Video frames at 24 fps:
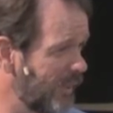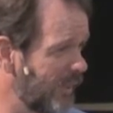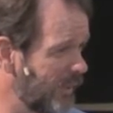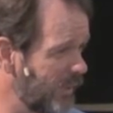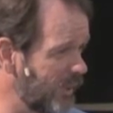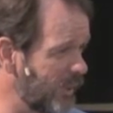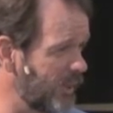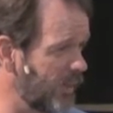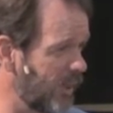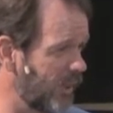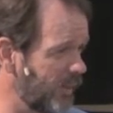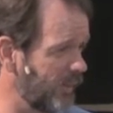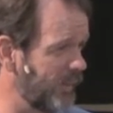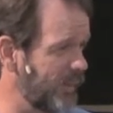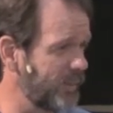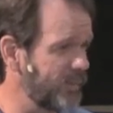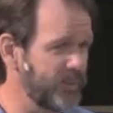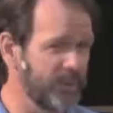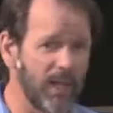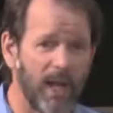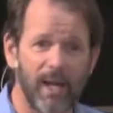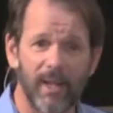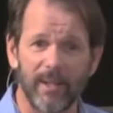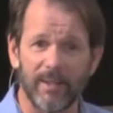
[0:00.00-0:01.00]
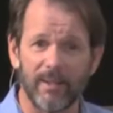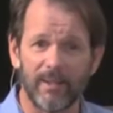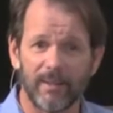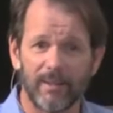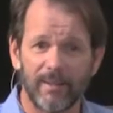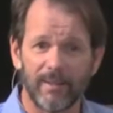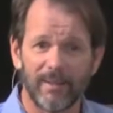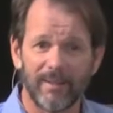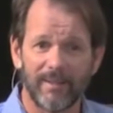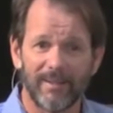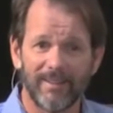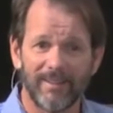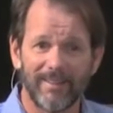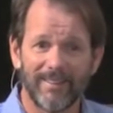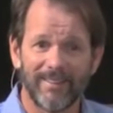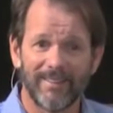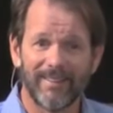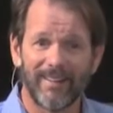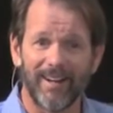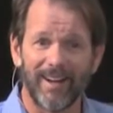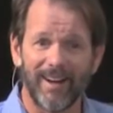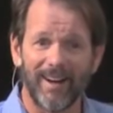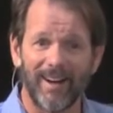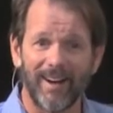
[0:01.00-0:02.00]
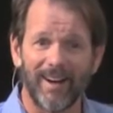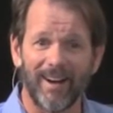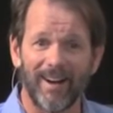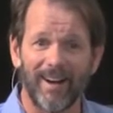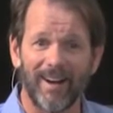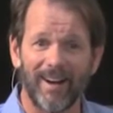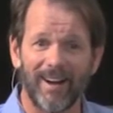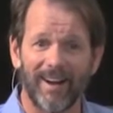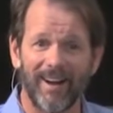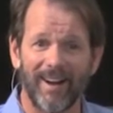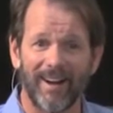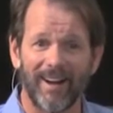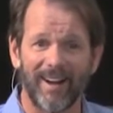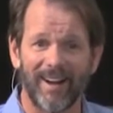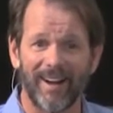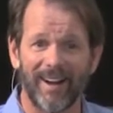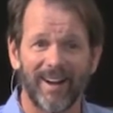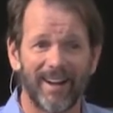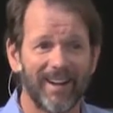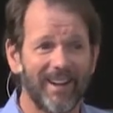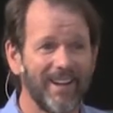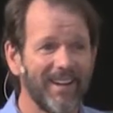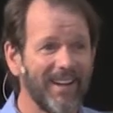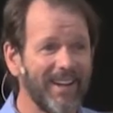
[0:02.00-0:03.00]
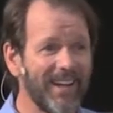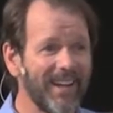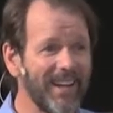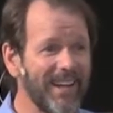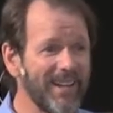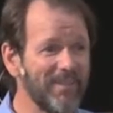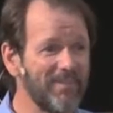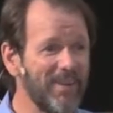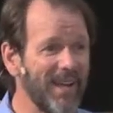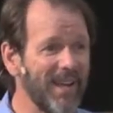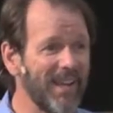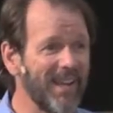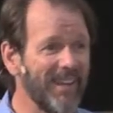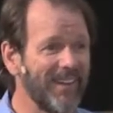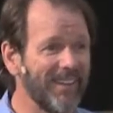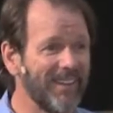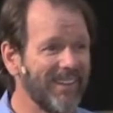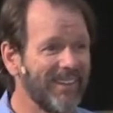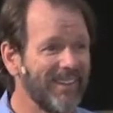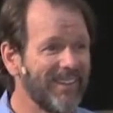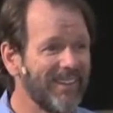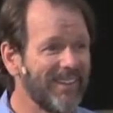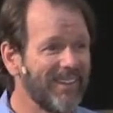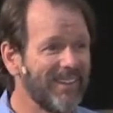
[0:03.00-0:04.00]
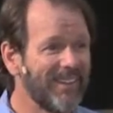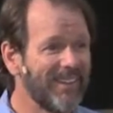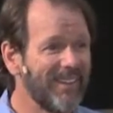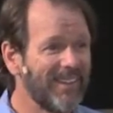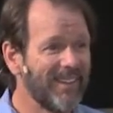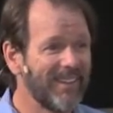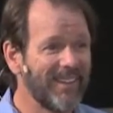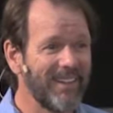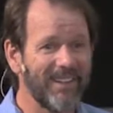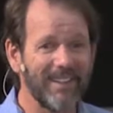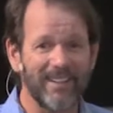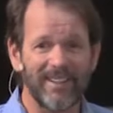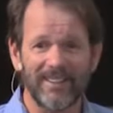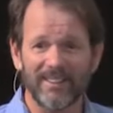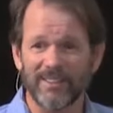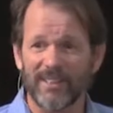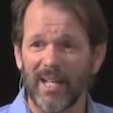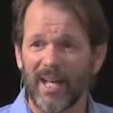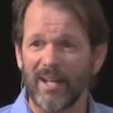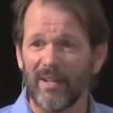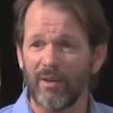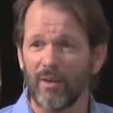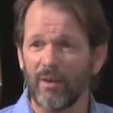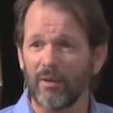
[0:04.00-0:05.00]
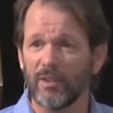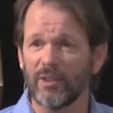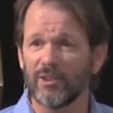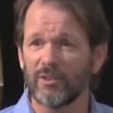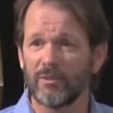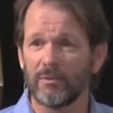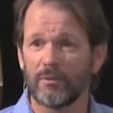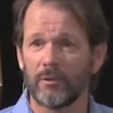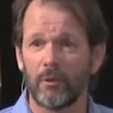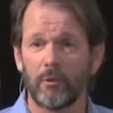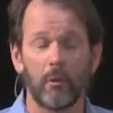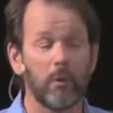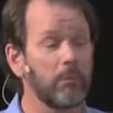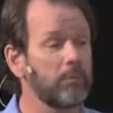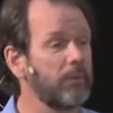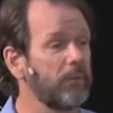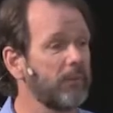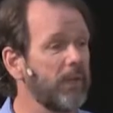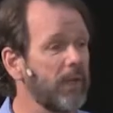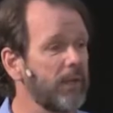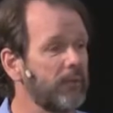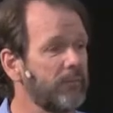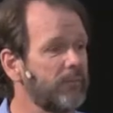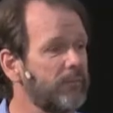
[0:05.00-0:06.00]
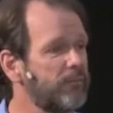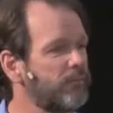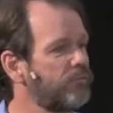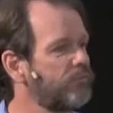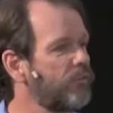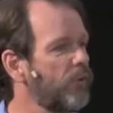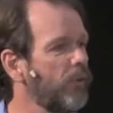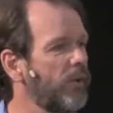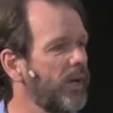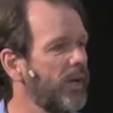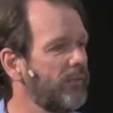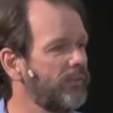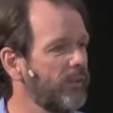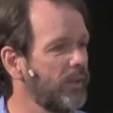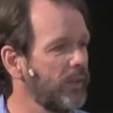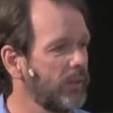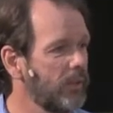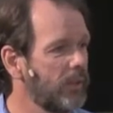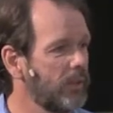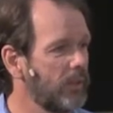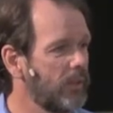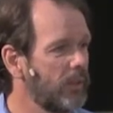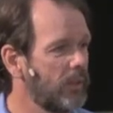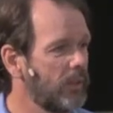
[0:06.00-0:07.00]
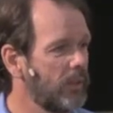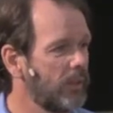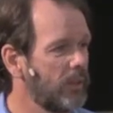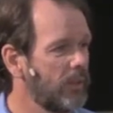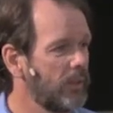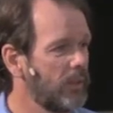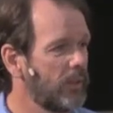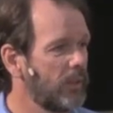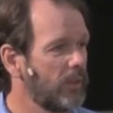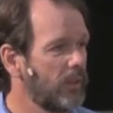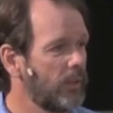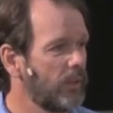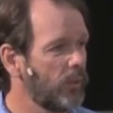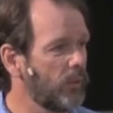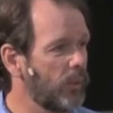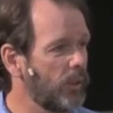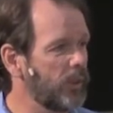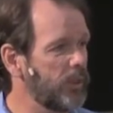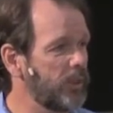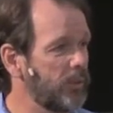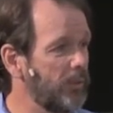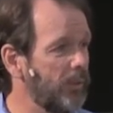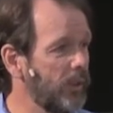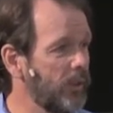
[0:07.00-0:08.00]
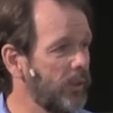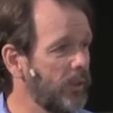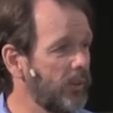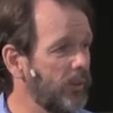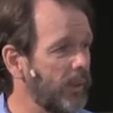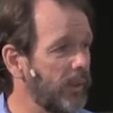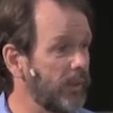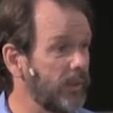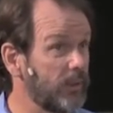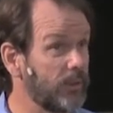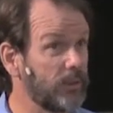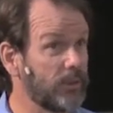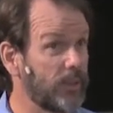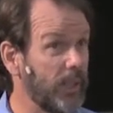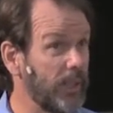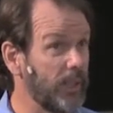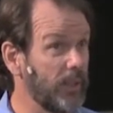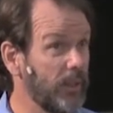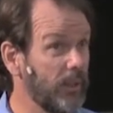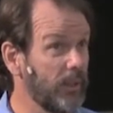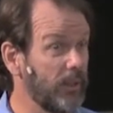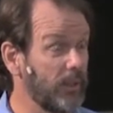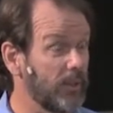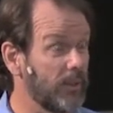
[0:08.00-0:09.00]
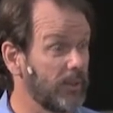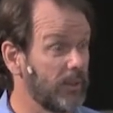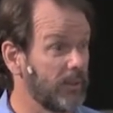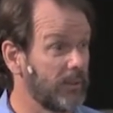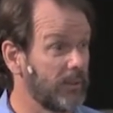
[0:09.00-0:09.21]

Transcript: Look at all that he's done. Amen. Amen. How long has the Lord been around? Forever. What has he been doing? Take a look.